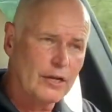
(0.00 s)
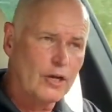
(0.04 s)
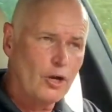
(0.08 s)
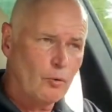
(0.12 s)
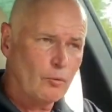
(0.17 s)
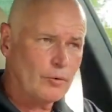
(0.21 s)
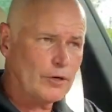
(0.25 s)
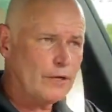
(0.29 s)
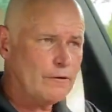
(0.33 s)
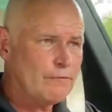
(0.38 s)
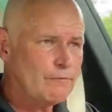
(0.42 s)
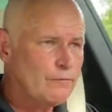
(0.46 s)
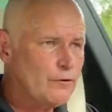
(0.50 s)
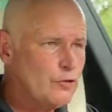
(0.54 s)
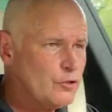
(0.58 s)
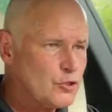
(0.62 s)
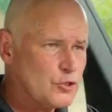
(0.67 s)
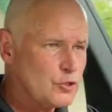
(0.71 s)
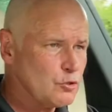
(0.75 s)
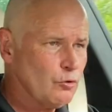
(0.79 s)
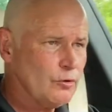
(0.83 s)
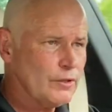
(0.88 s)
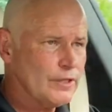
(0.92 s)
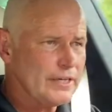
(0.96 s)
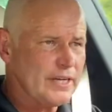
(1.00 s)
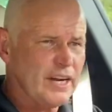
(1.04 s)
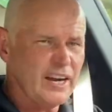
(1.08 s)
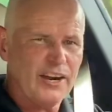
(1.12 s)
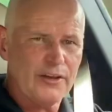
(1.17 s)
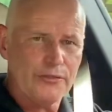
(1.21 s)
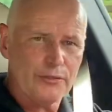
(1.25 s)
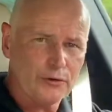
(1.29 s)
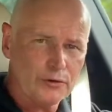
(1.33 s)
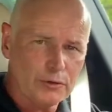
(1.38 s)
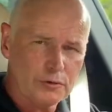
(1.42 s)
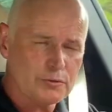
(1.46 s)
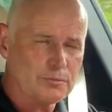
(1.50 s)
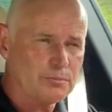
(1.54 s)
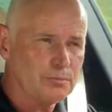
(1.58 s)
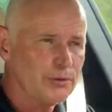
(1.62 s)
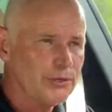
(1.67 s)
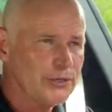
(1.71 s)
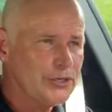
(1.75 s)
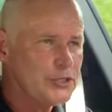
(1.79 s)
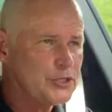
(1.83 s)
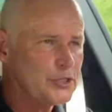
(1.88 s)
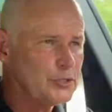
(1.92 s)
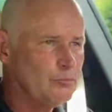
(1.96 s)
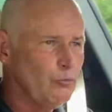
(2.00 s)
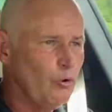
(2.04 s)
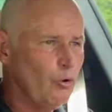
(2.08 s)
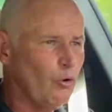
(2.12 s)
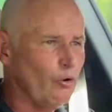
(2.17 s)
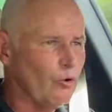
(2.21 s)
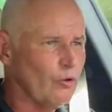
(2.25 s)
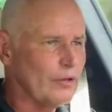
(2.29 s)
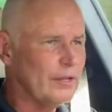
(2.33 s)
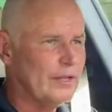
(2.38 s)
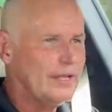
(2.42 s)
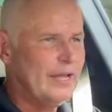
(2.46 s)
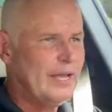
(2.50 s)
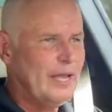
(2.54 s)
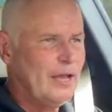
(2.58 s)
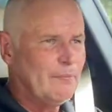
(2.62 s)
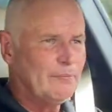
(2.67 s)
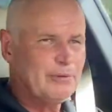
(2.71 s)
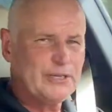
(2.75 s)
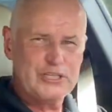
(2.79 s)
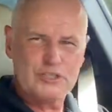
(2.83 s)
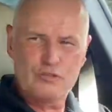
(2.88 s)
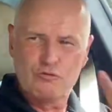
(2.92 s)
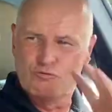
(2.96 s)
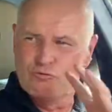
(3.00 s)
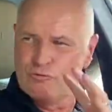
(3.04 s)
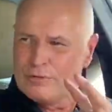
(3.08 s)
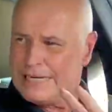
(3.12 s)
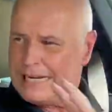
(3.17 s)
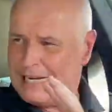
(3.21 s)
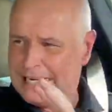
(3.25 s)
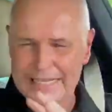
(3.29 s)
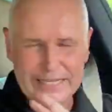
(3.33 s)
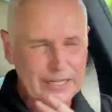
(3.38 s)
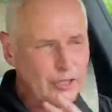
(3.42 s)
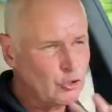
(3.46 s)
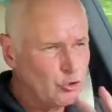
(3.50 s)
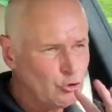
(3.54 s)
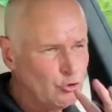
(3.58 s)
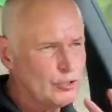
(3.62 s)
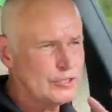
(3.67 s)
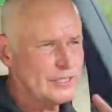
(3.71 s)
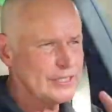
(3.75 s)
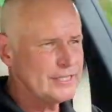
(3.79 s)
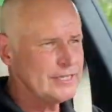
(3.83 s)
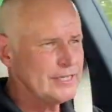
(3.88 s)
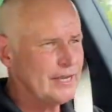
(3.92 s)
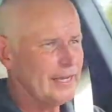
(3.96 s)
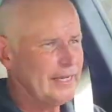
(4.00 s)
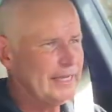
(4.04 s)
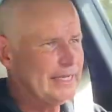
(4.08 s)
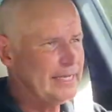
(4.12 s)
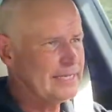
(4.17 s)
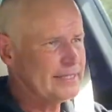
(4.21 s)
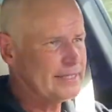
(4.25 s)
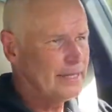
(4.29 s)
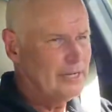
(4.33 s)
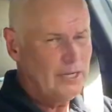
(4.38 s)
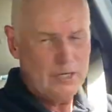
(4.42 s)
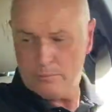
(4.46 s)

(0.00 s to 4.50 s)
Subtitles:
When I first saw the car, I thought it was pretty small, but it's really a good size.